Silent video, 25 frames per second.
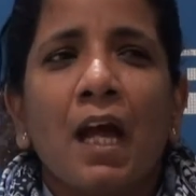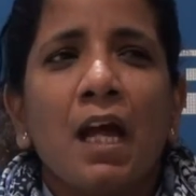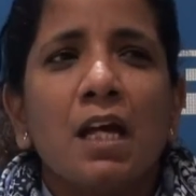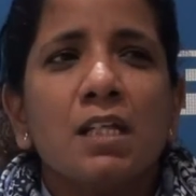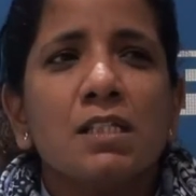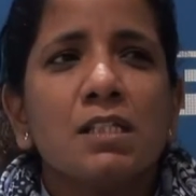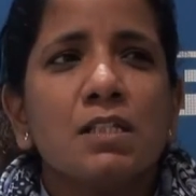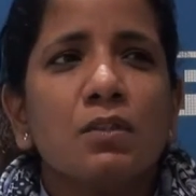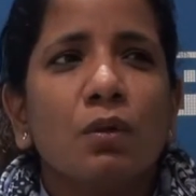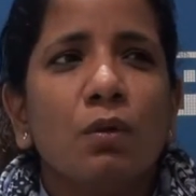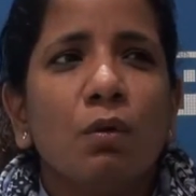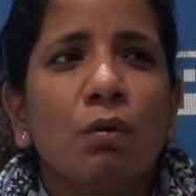
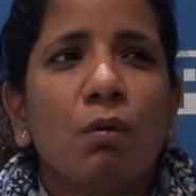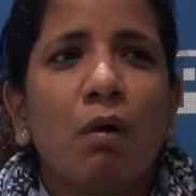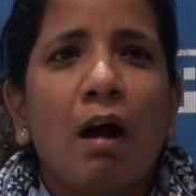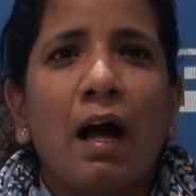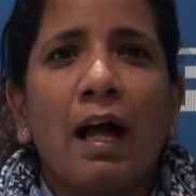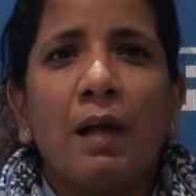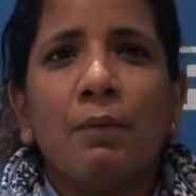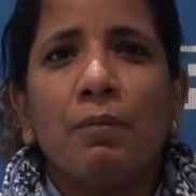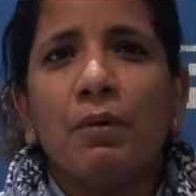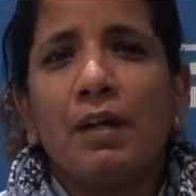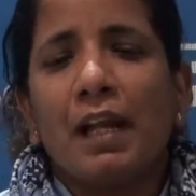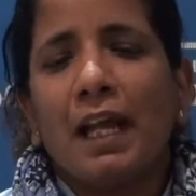So
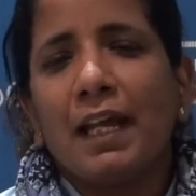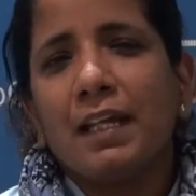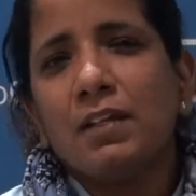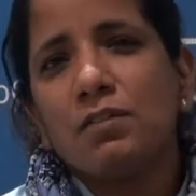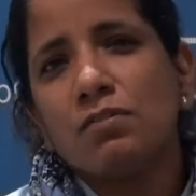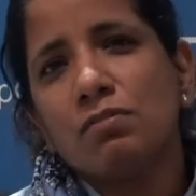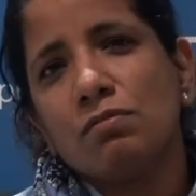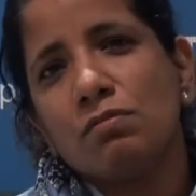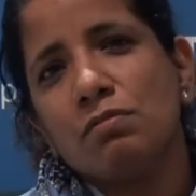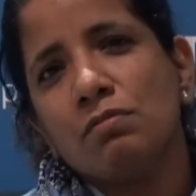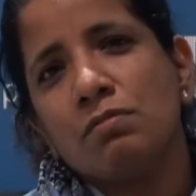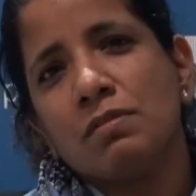I would like
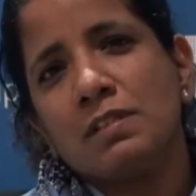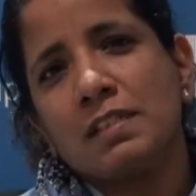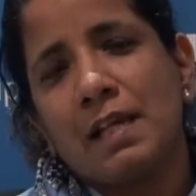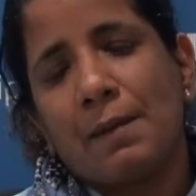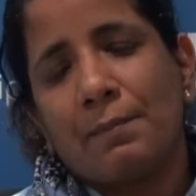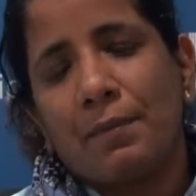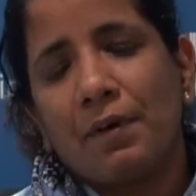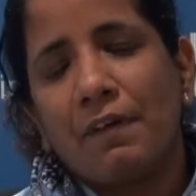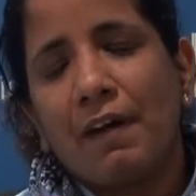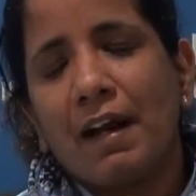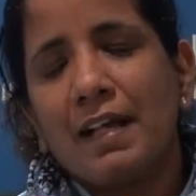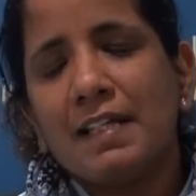to
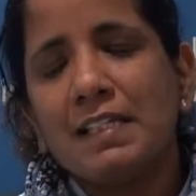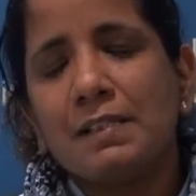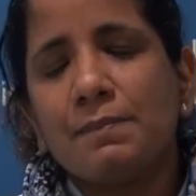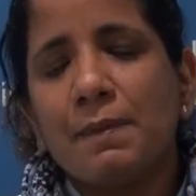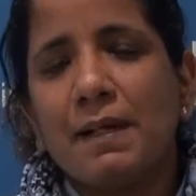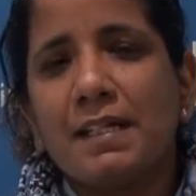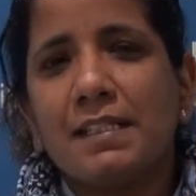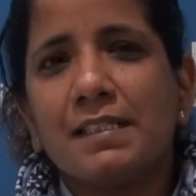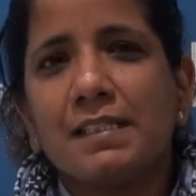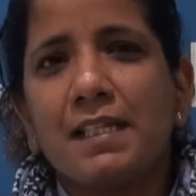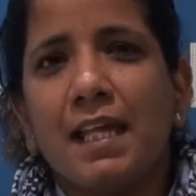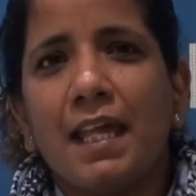summarize
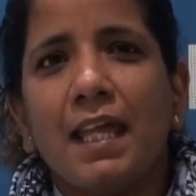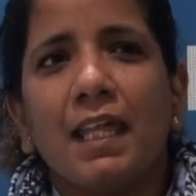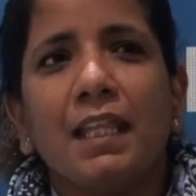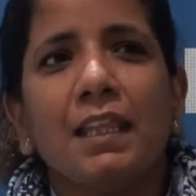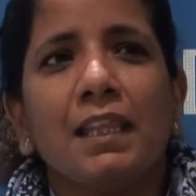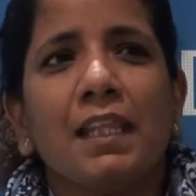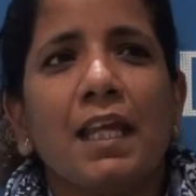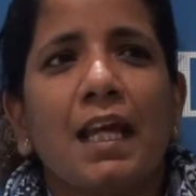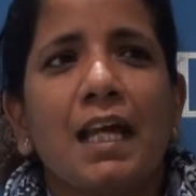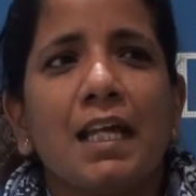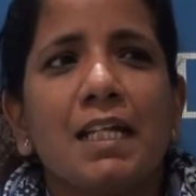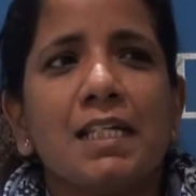by saying
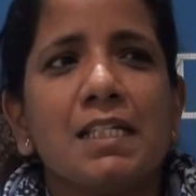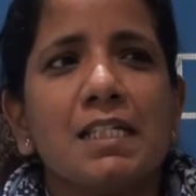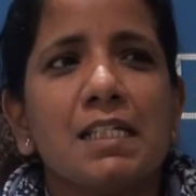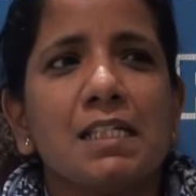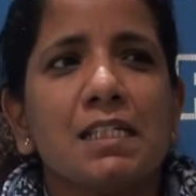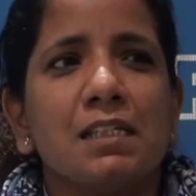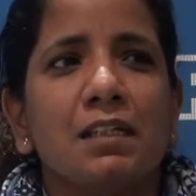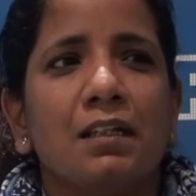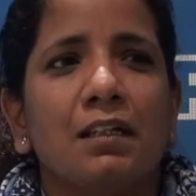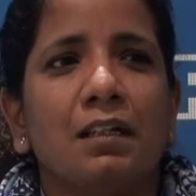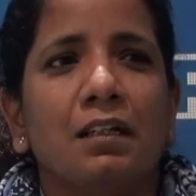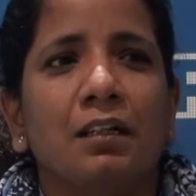that
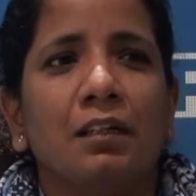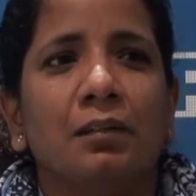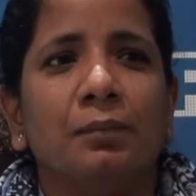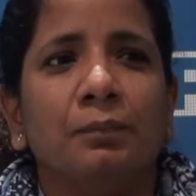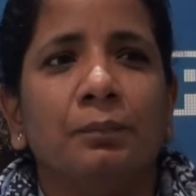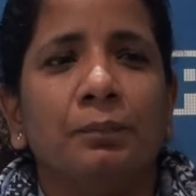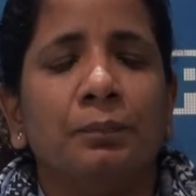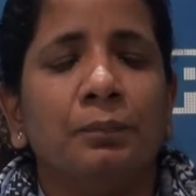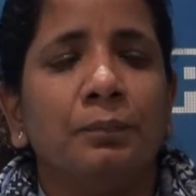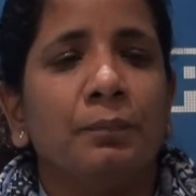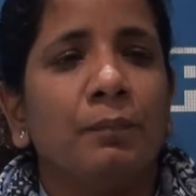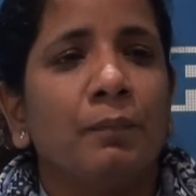
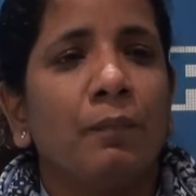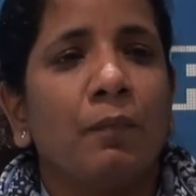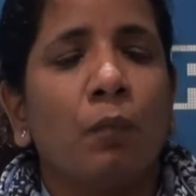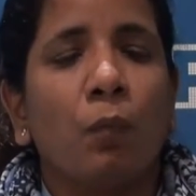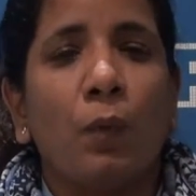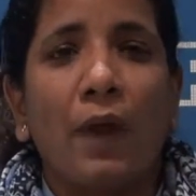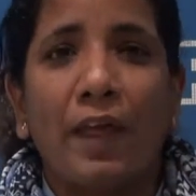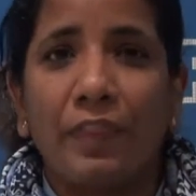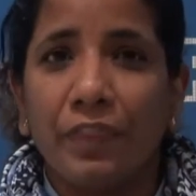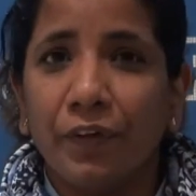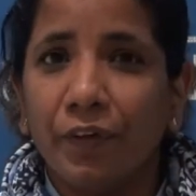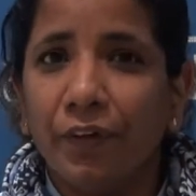
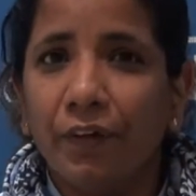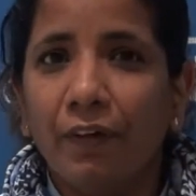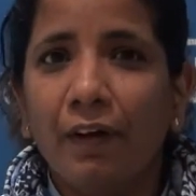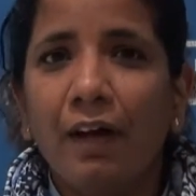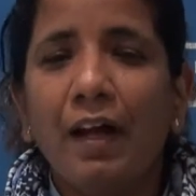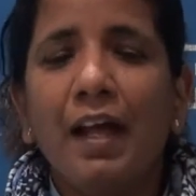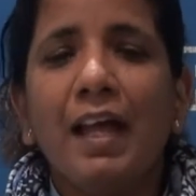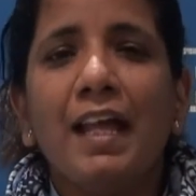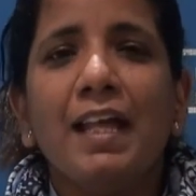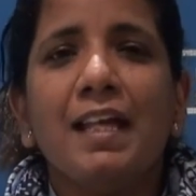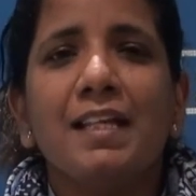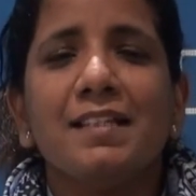
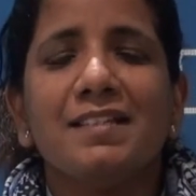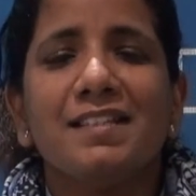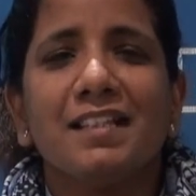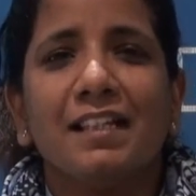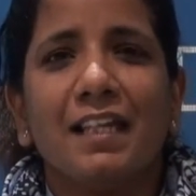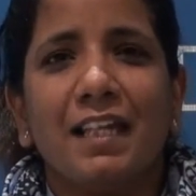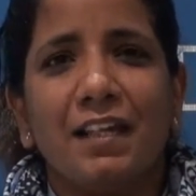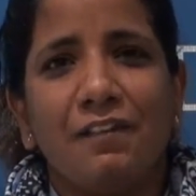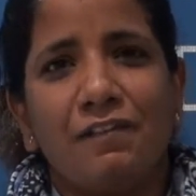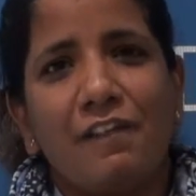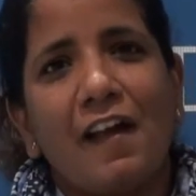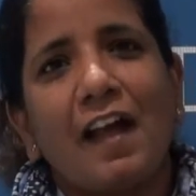weather is a
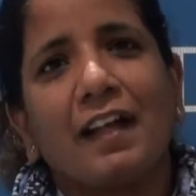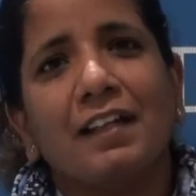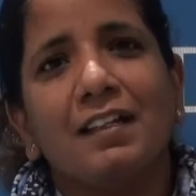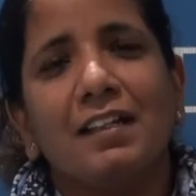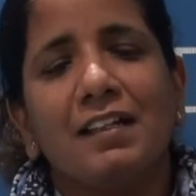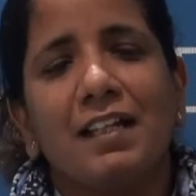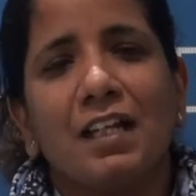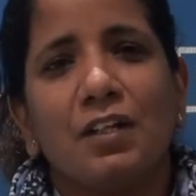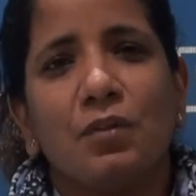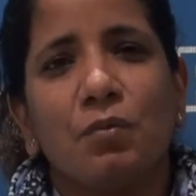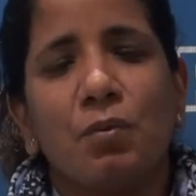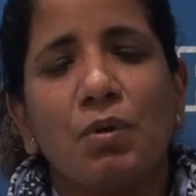key factor
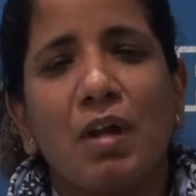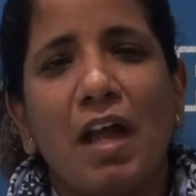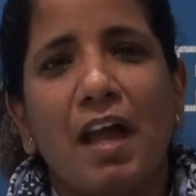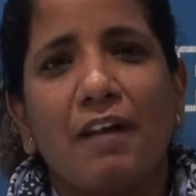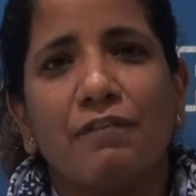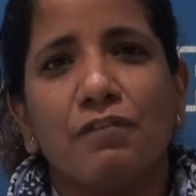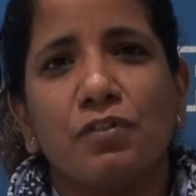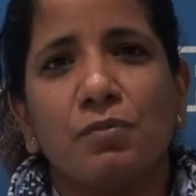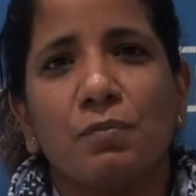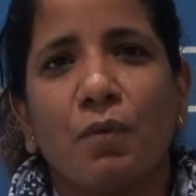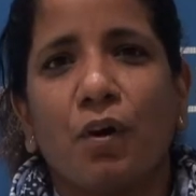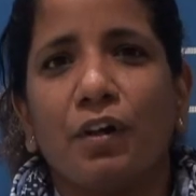that we
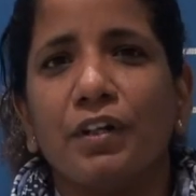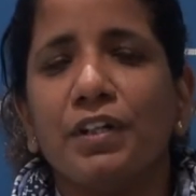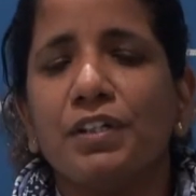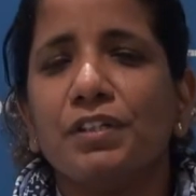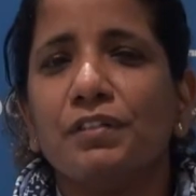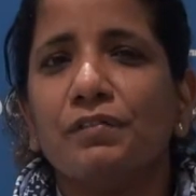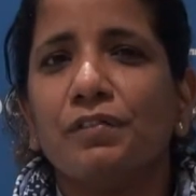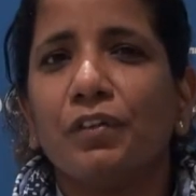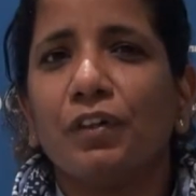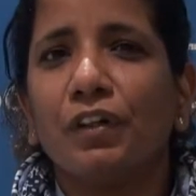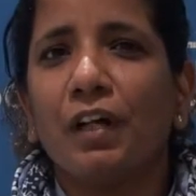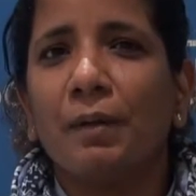have to
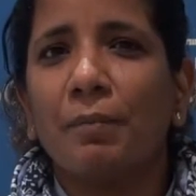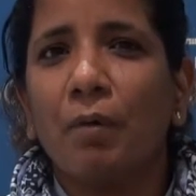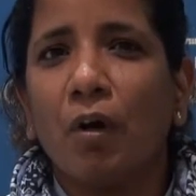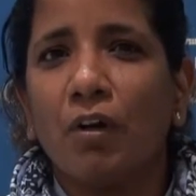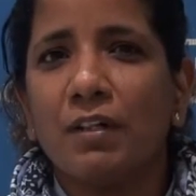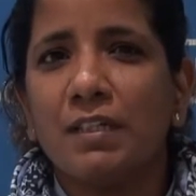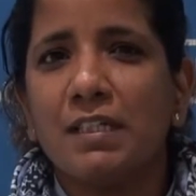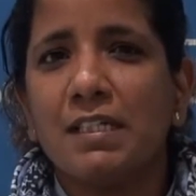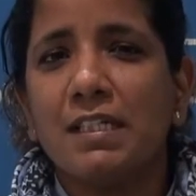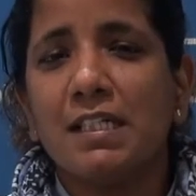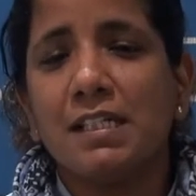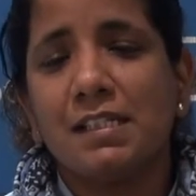monitor for
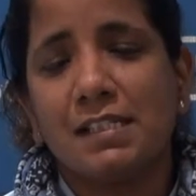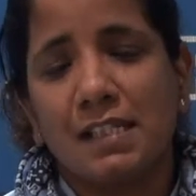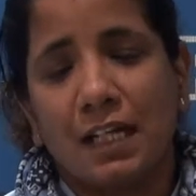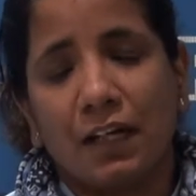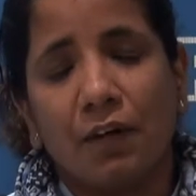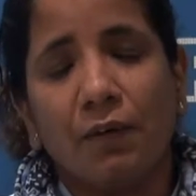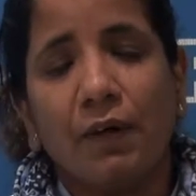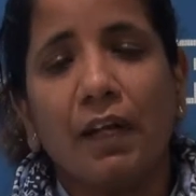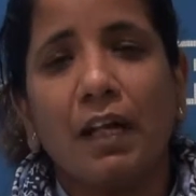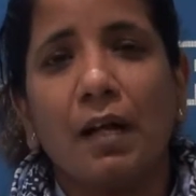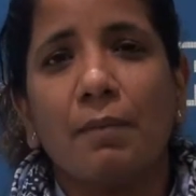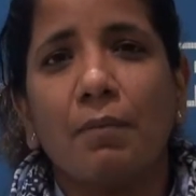commodities,
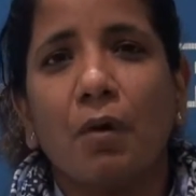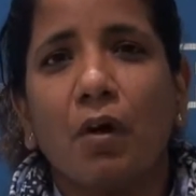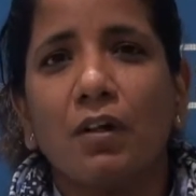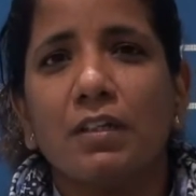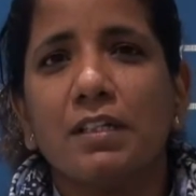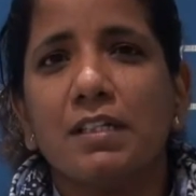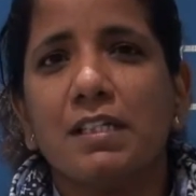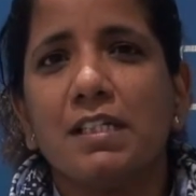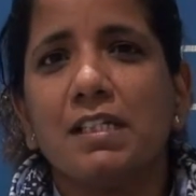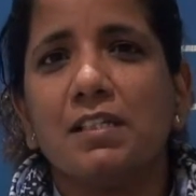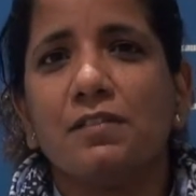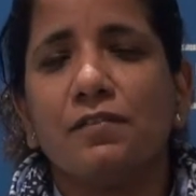agri
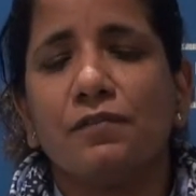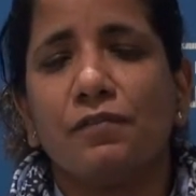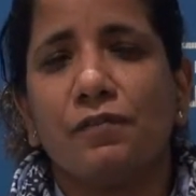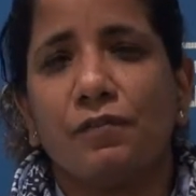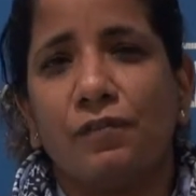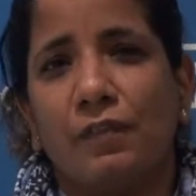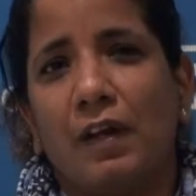commodities,